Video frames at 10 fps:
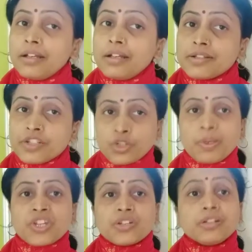
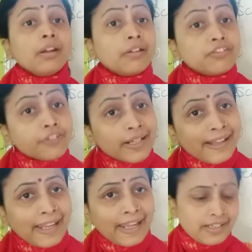situations, in
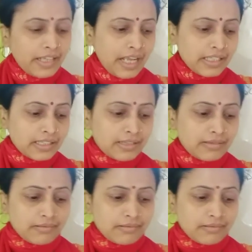different areas.